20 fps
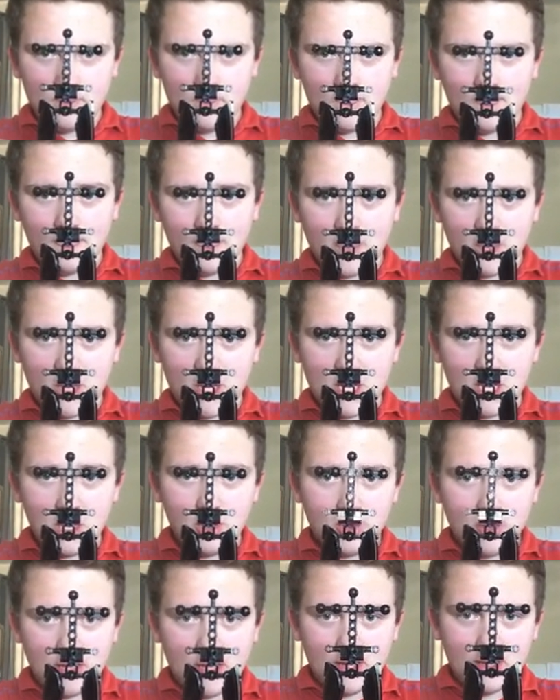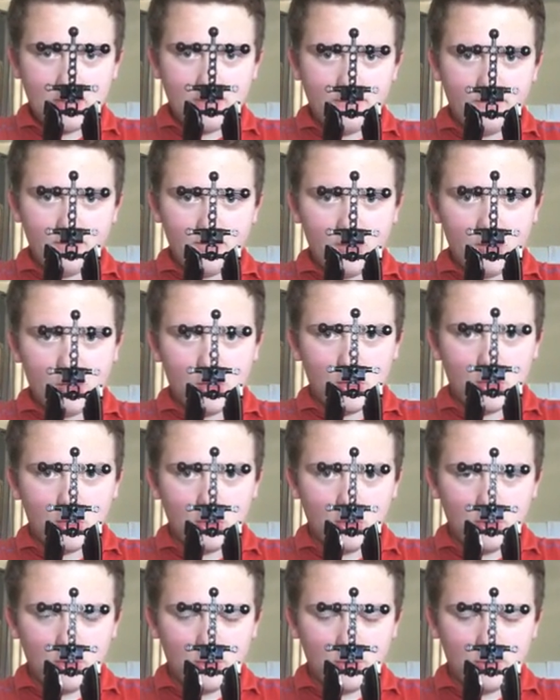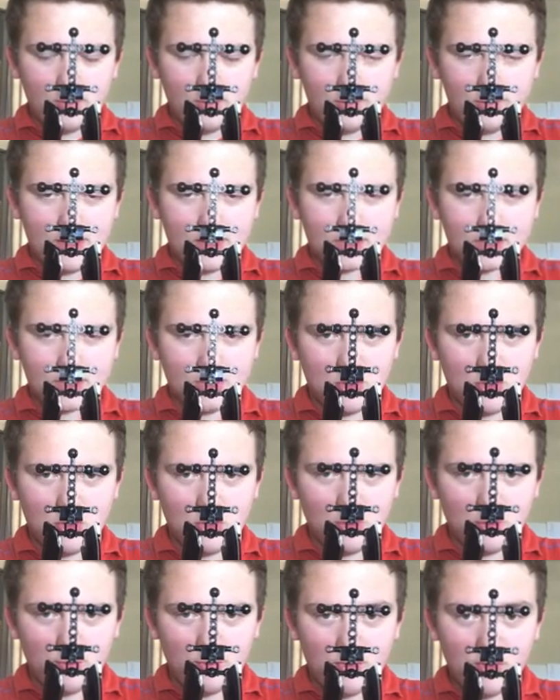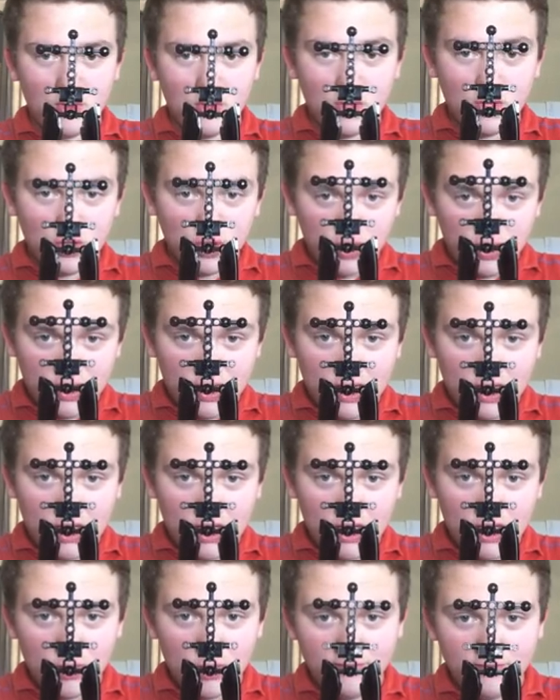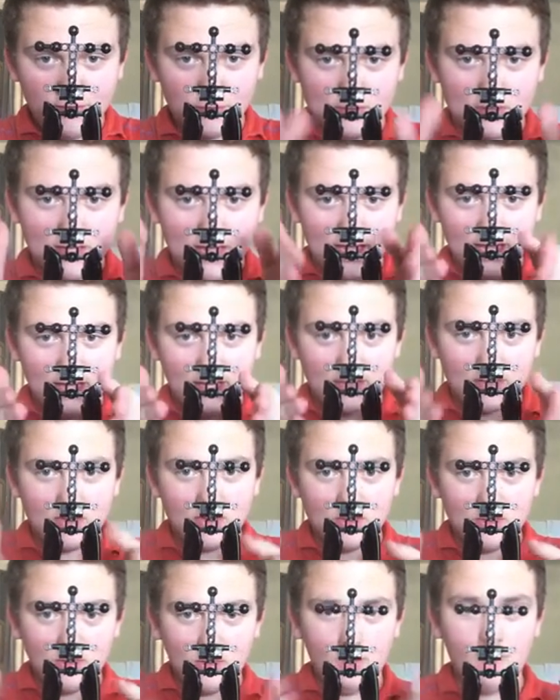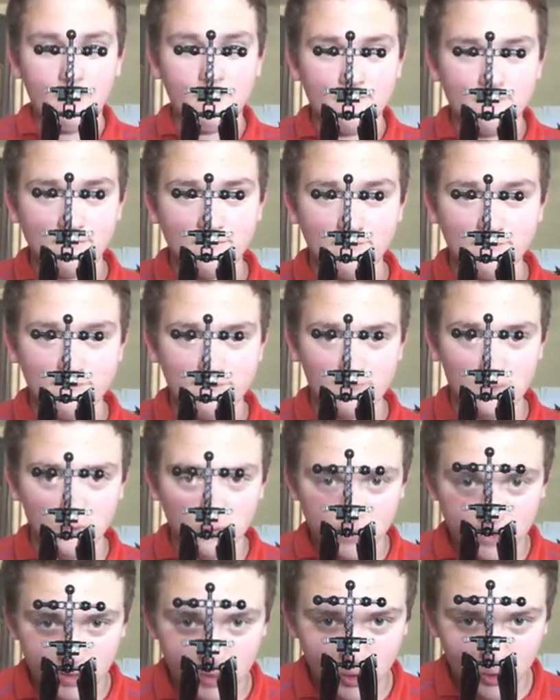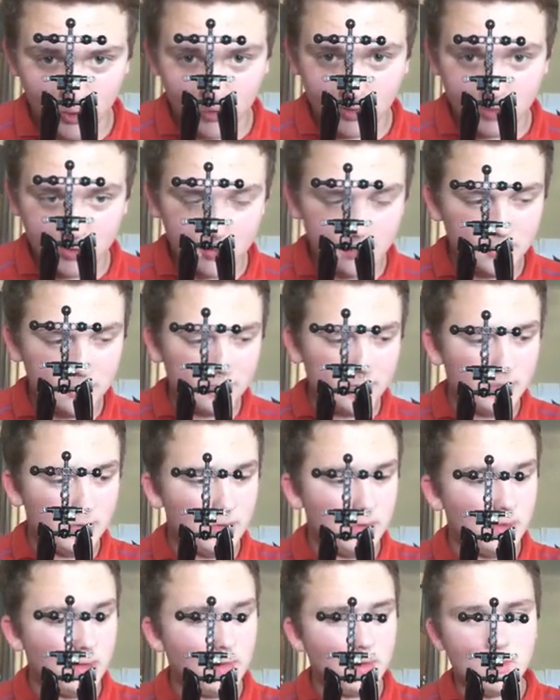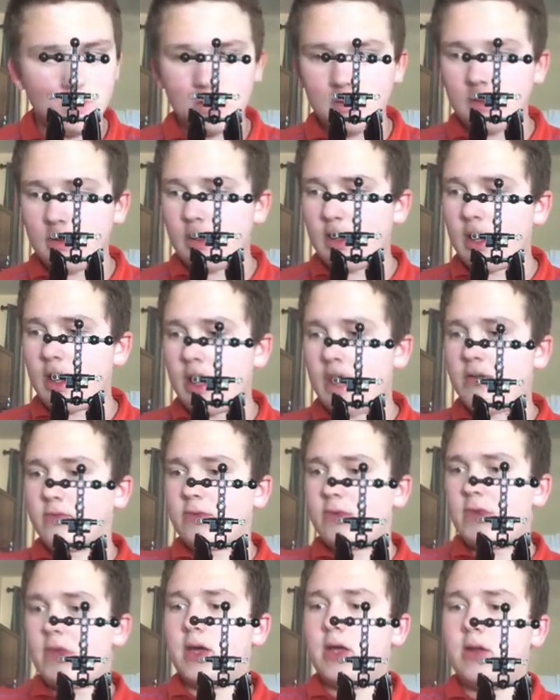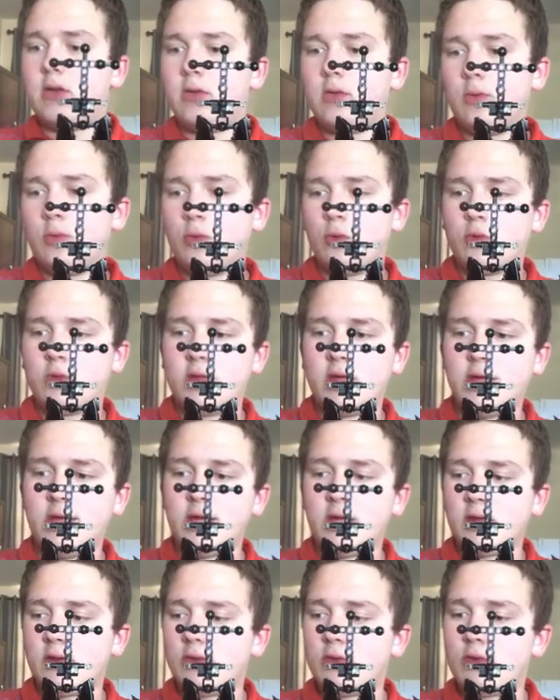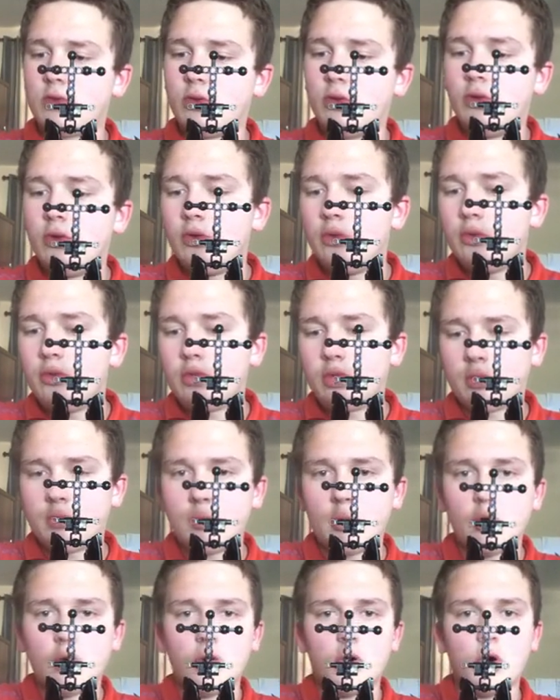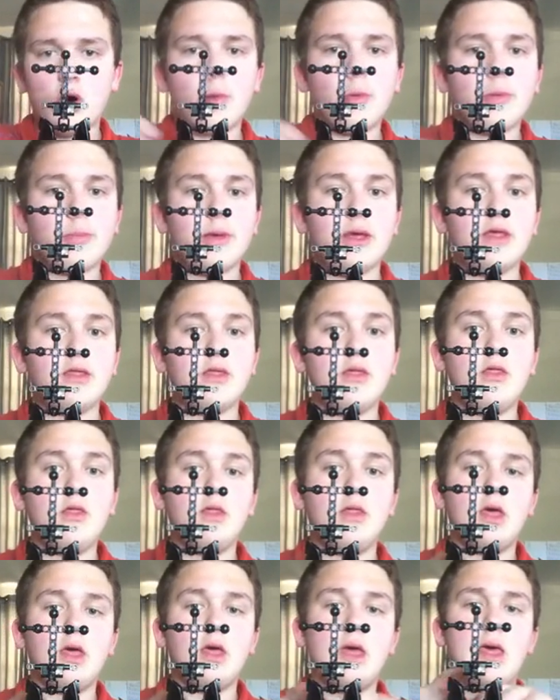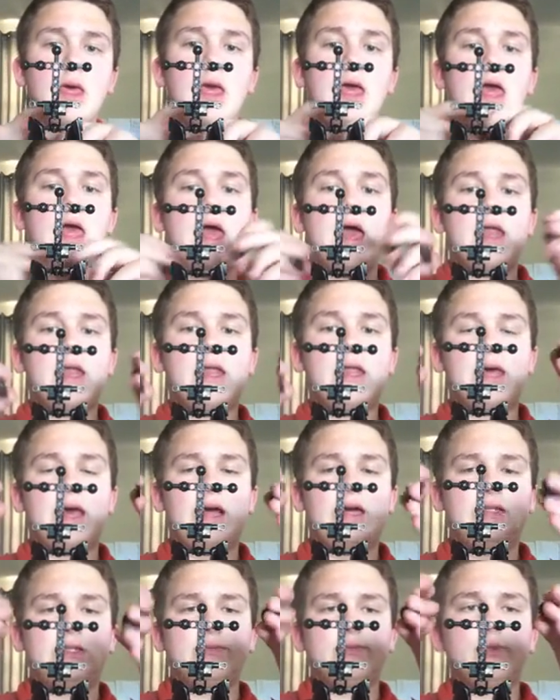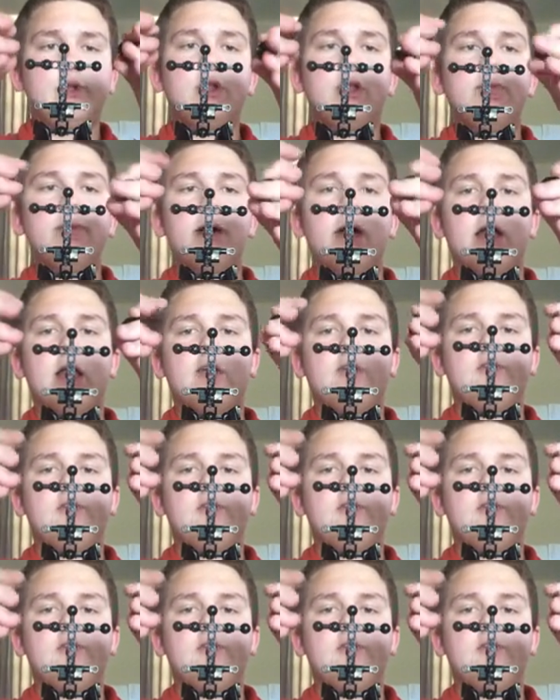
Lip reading: So now you have not your arms, now you have your legs fully guarded. After that, we'll take two small armor pieces and attach them to the back of his